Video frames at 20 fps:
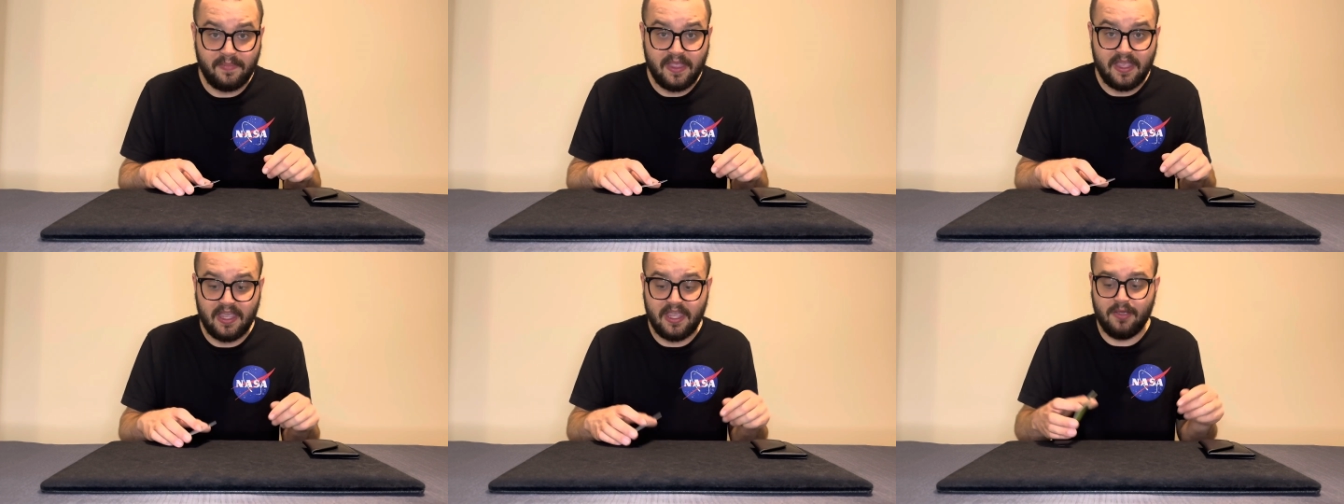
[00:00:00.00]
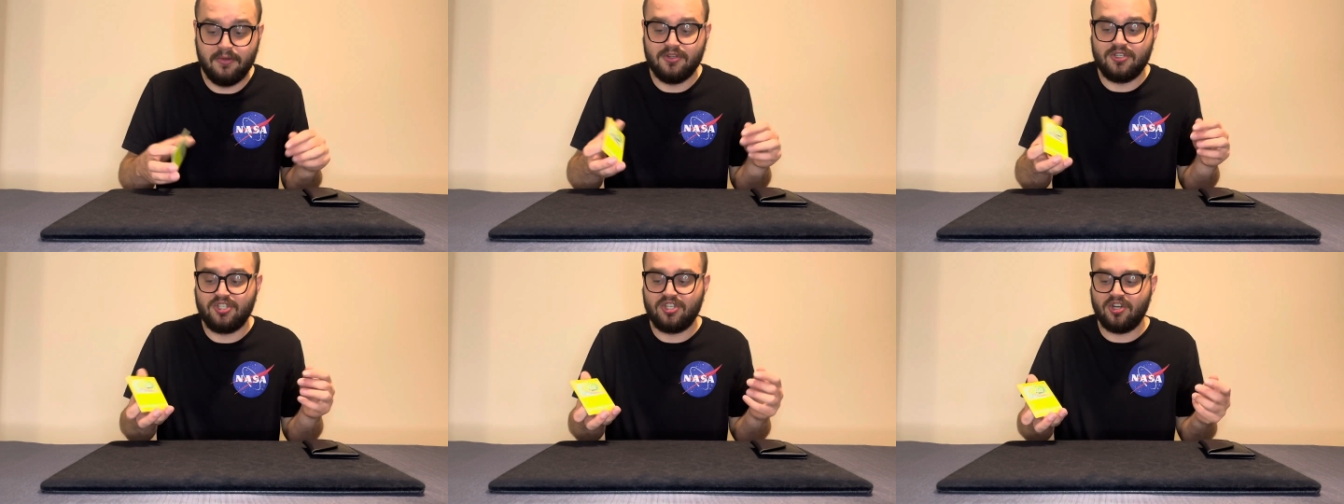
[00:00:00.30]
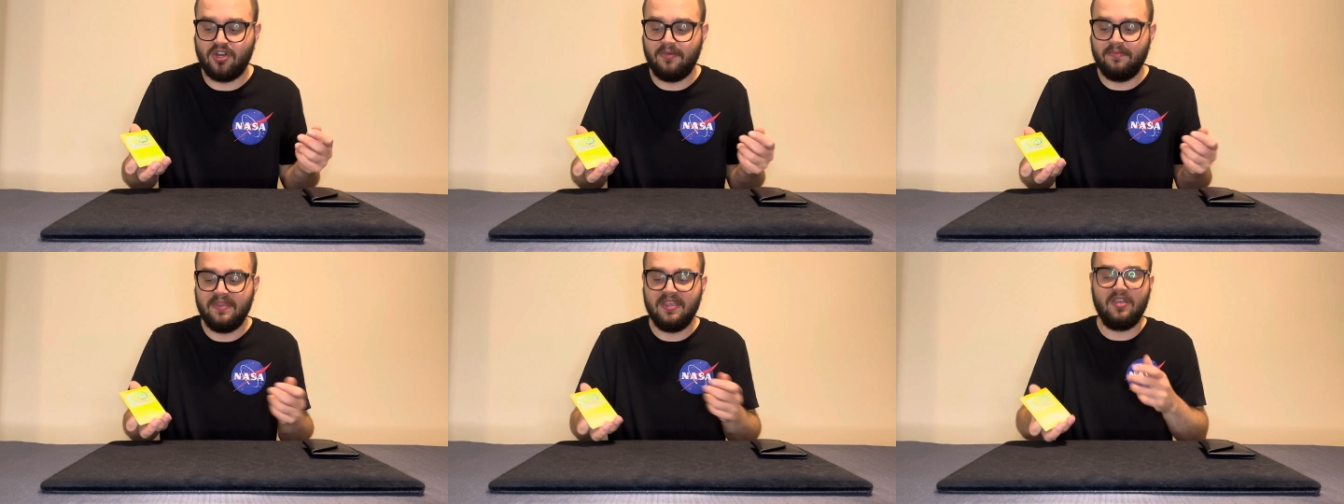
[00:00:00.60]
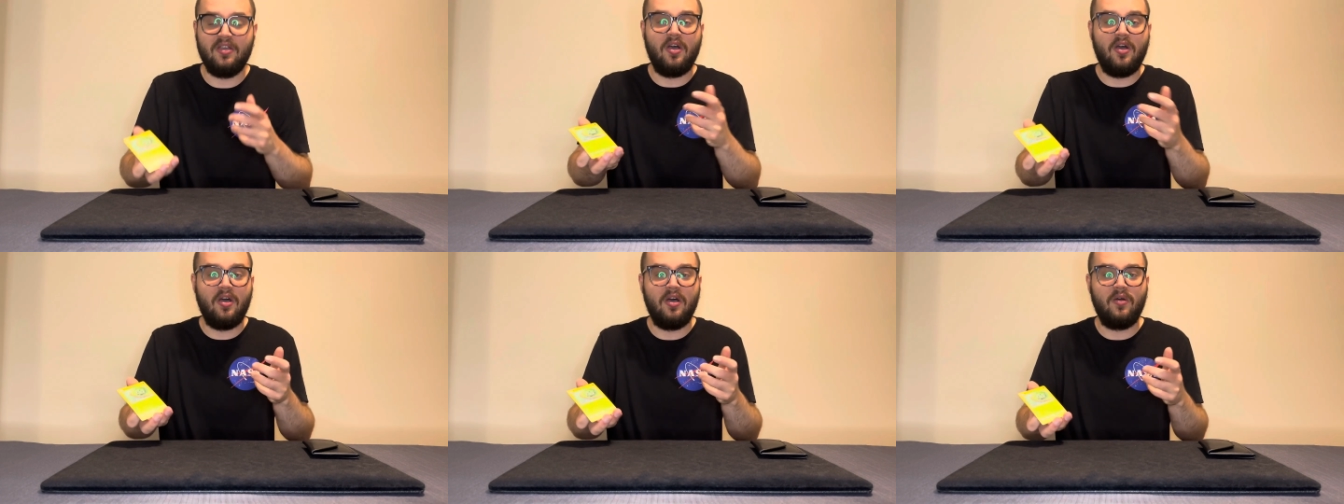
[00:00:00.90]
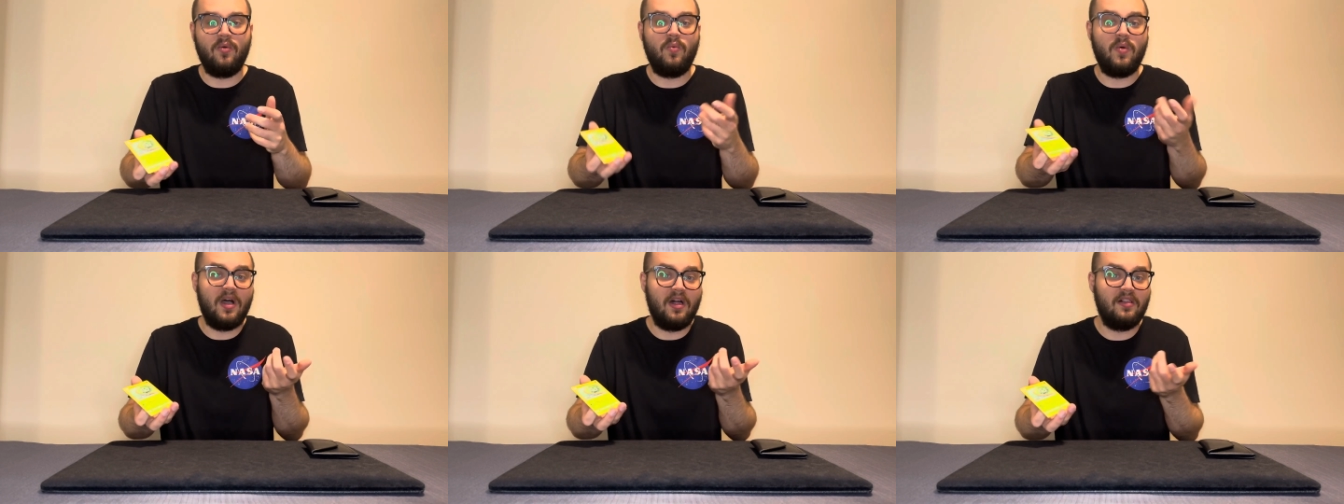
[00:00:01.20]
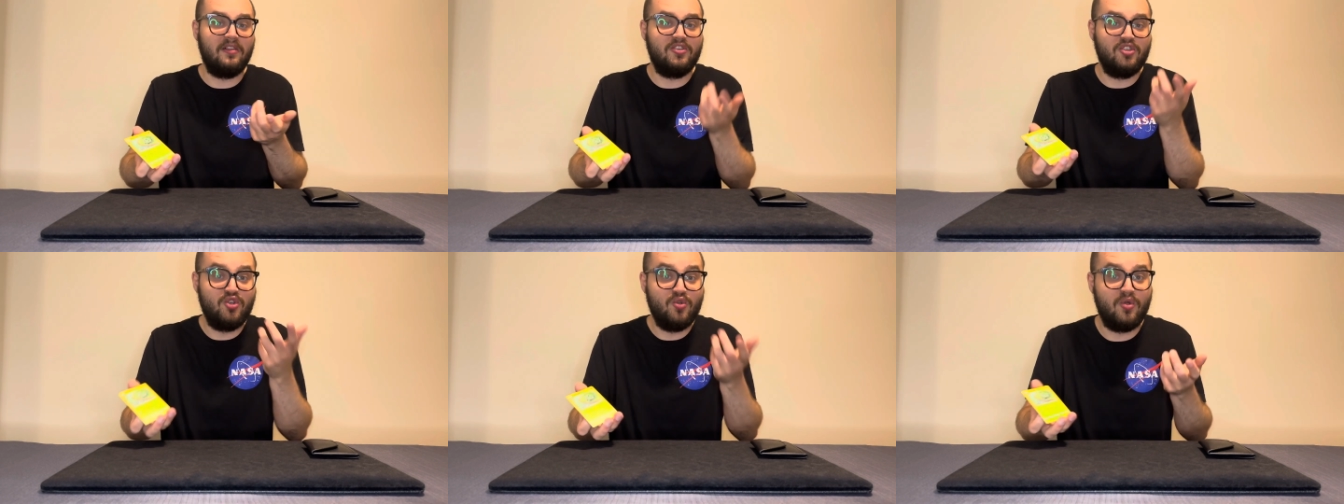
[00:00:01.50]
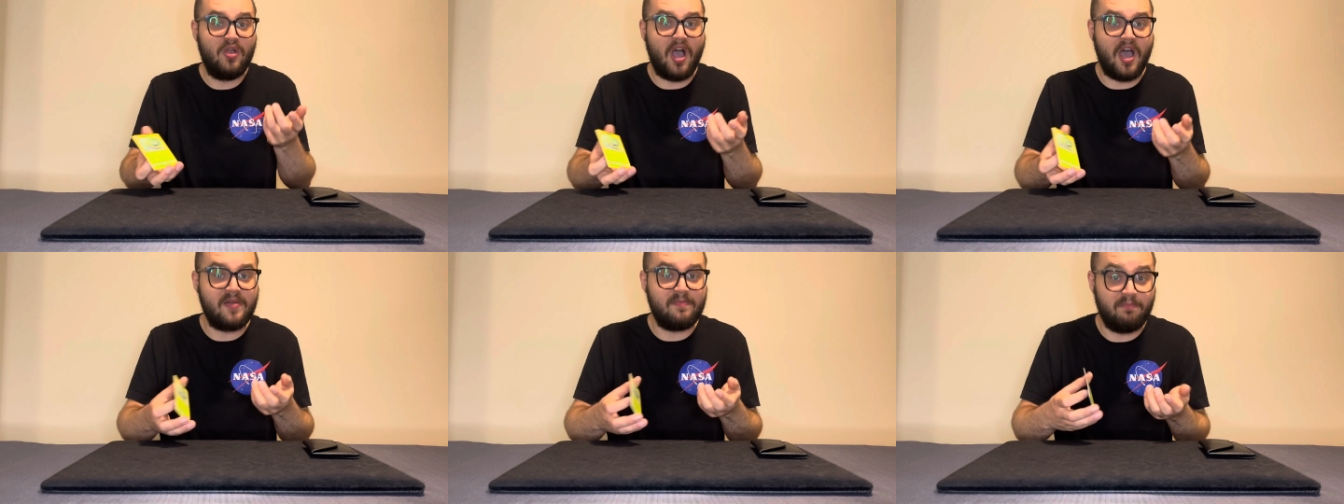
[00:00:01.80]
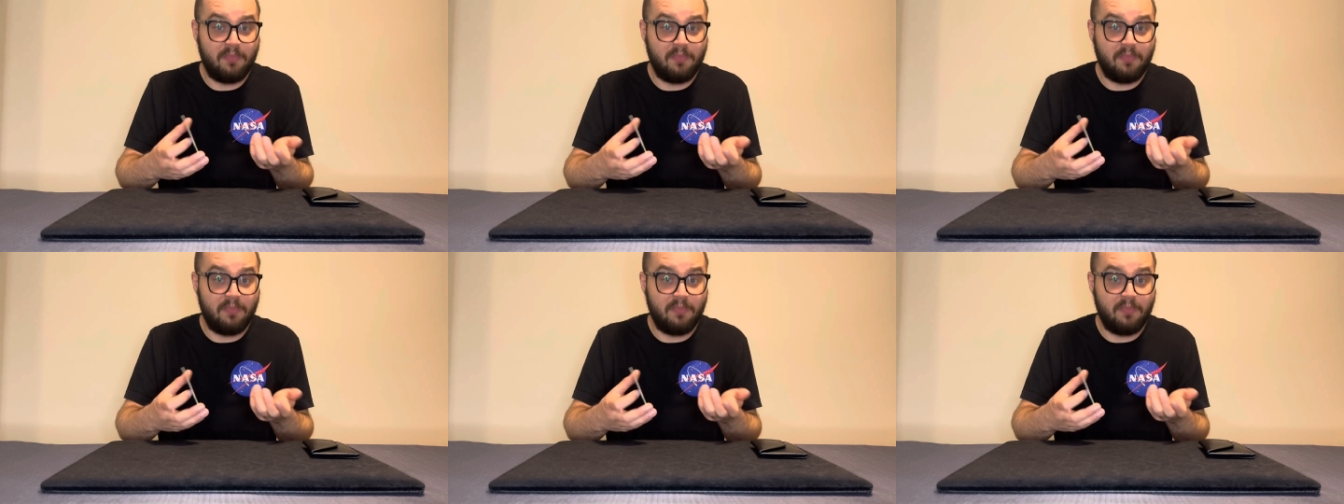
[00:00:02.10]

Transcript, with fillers: He would show me, oh, well, you got